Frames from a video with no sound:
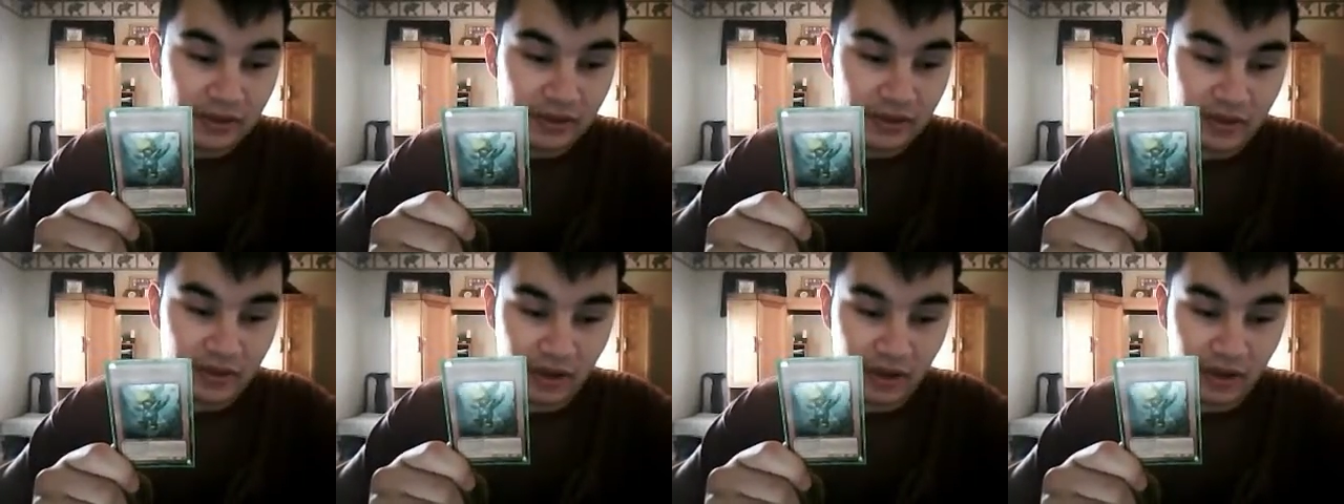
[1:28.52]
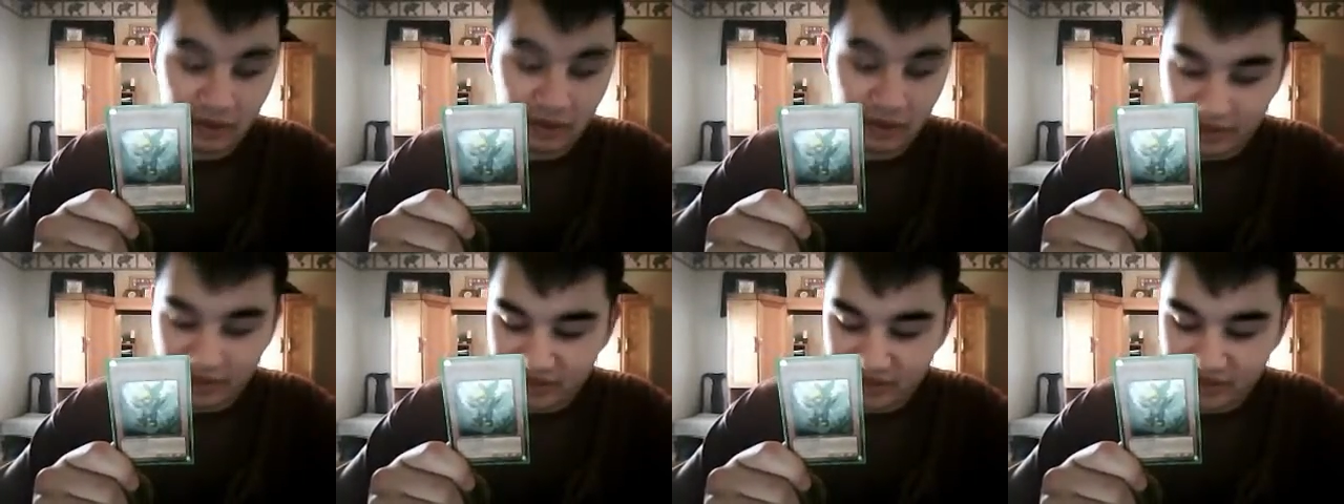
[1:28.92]
So,
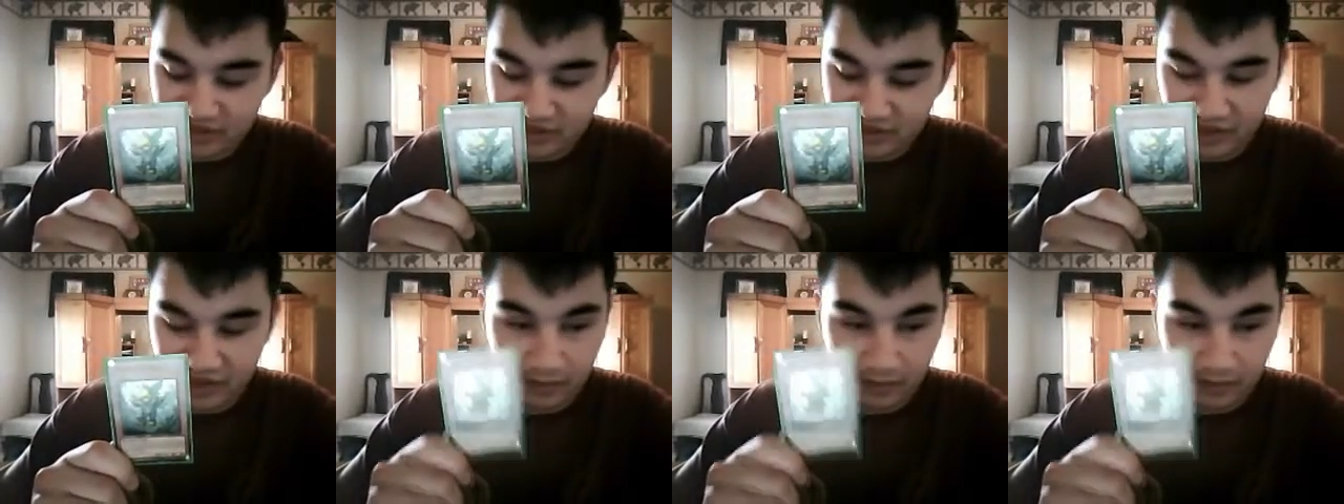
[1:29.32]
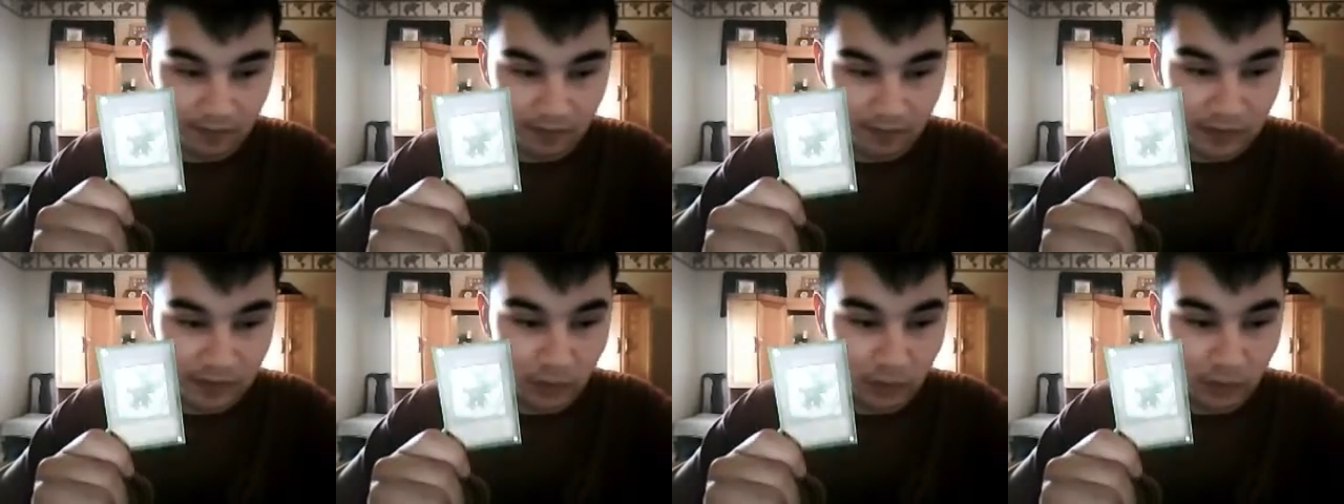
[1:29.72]
like I said,
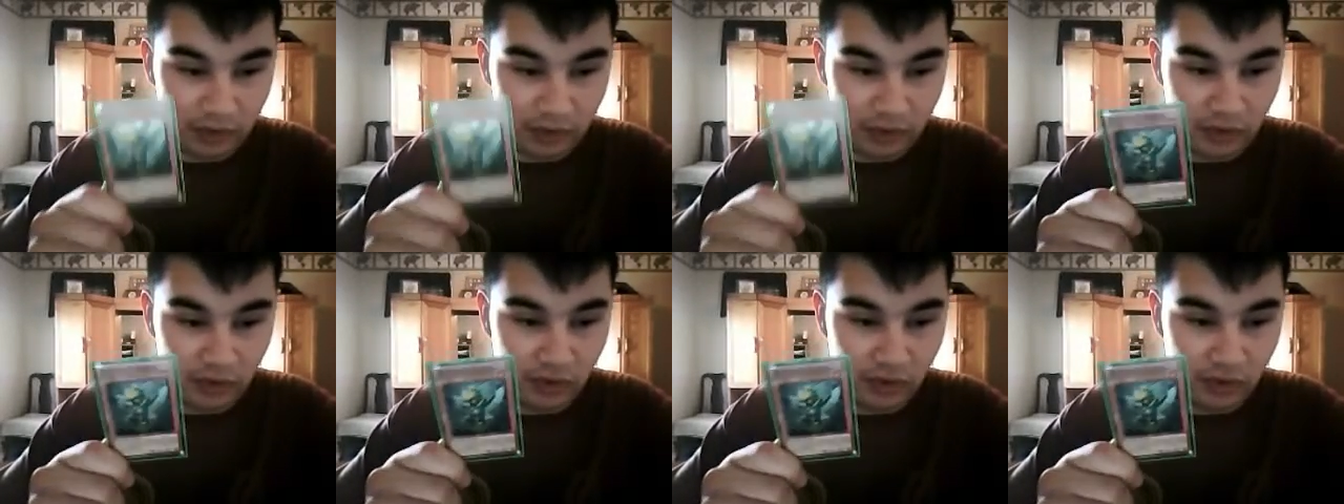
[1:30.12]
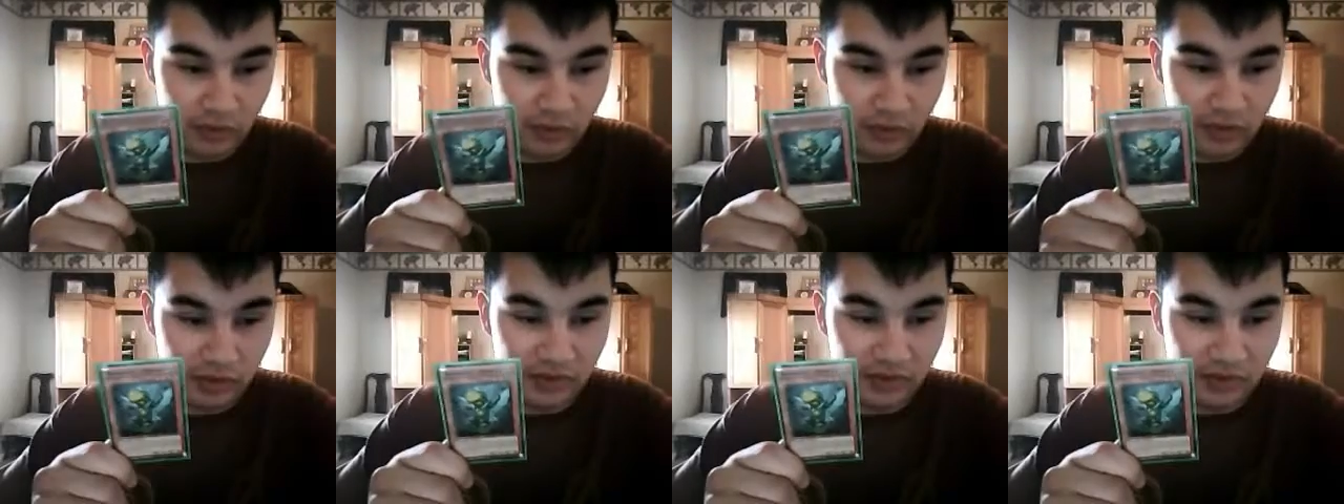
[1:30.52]
when
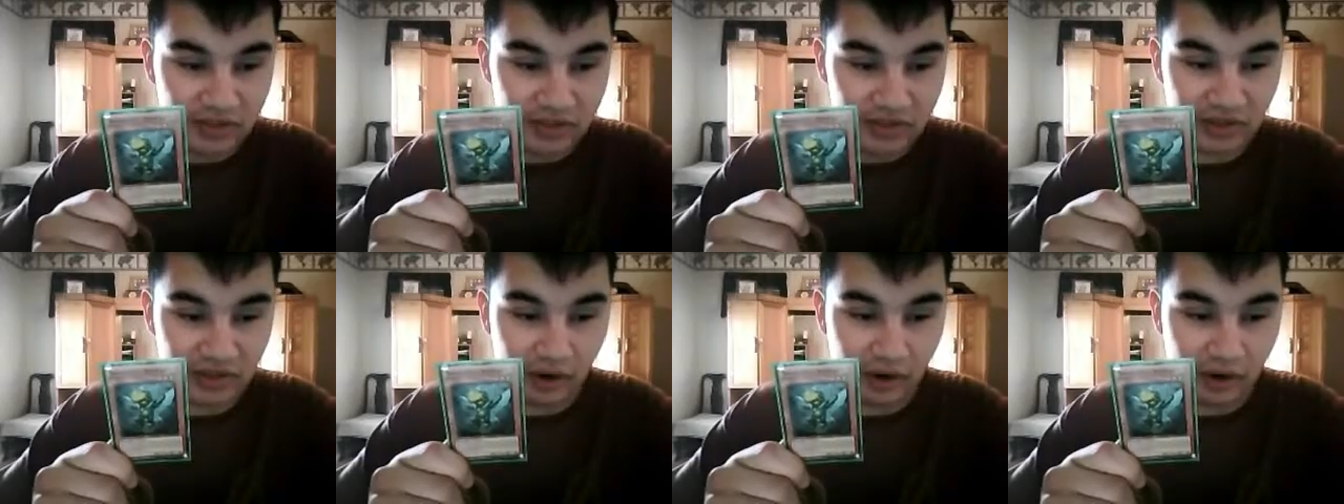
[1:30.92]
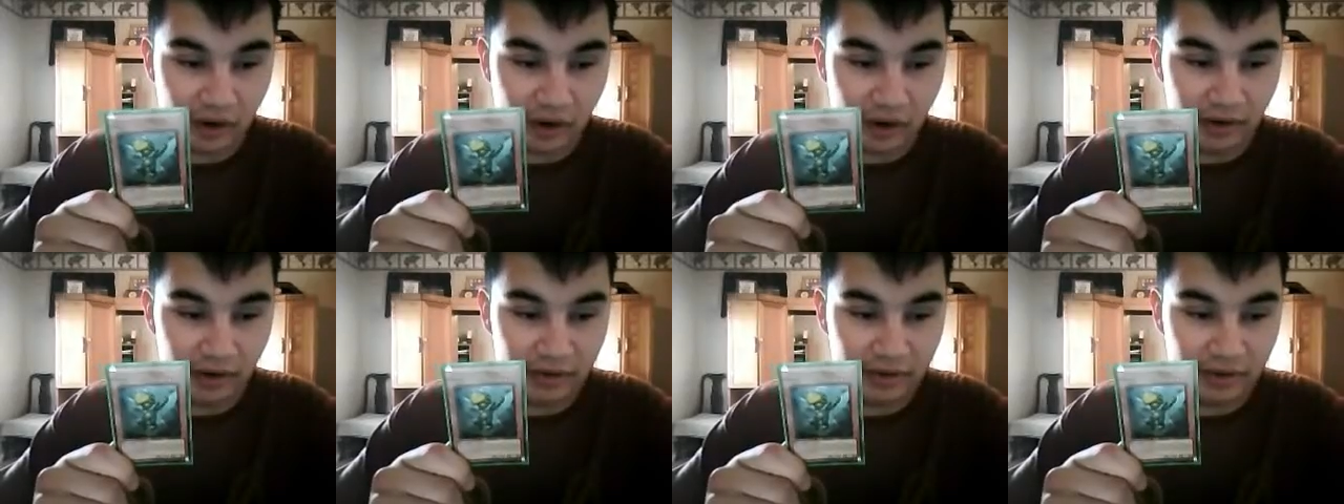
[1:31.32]
you use this
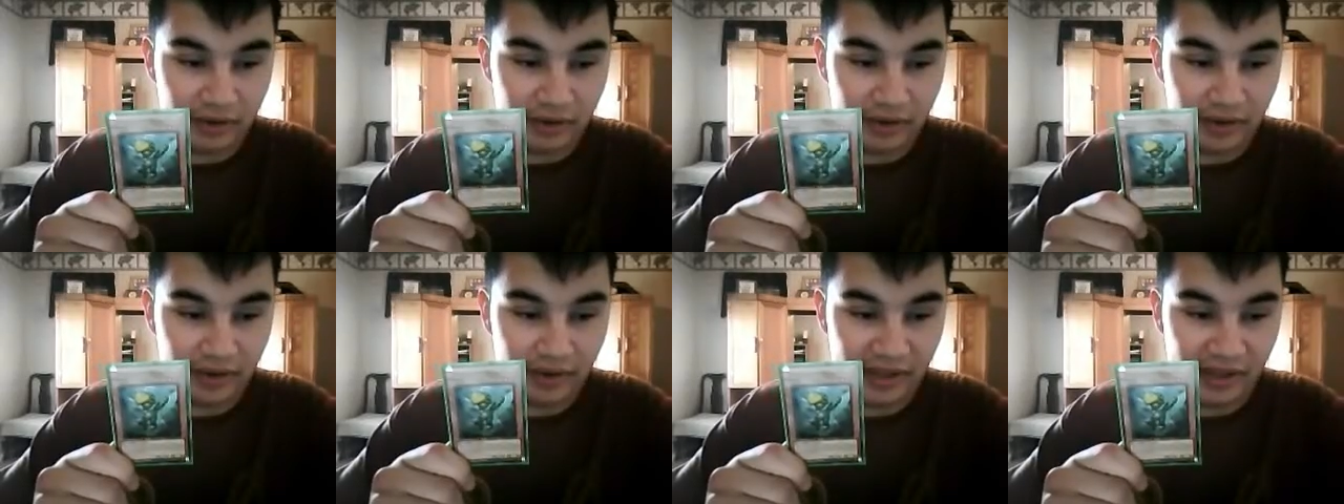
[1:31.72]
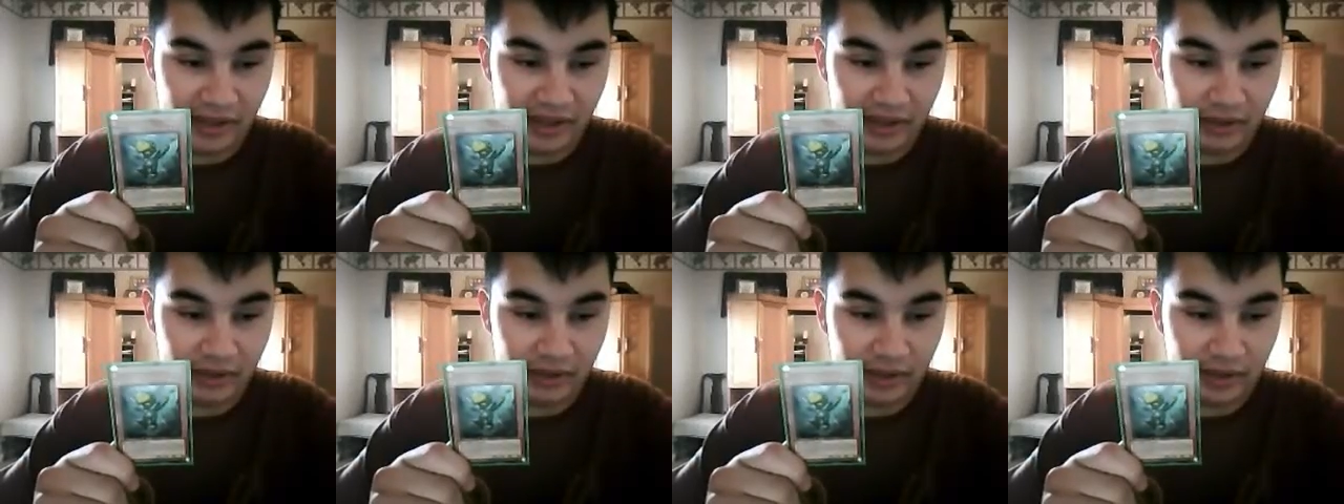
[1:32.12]
card, you can go
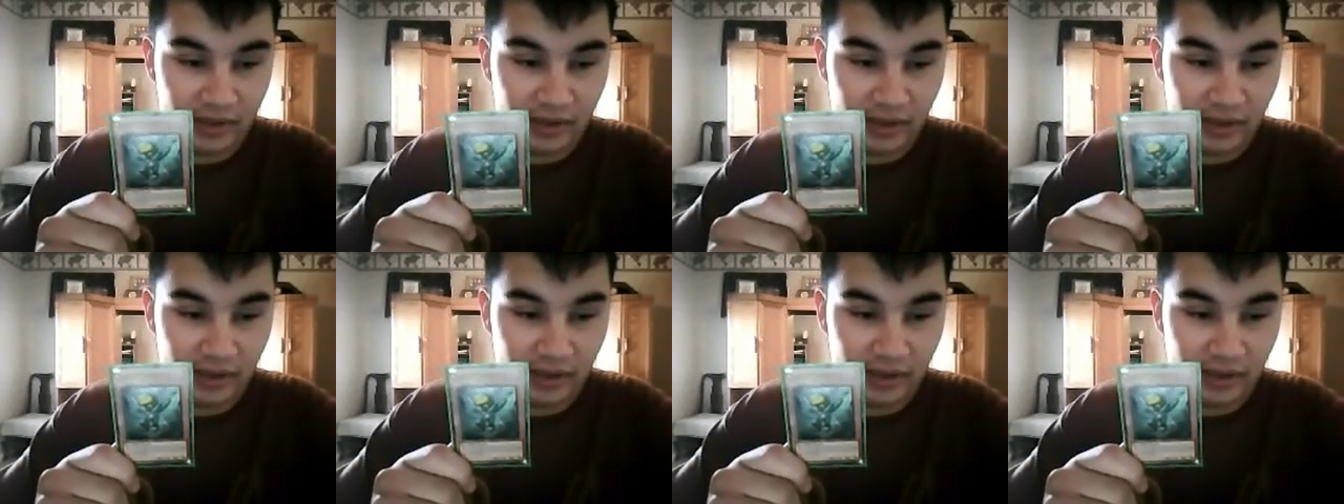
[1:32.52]
ahead,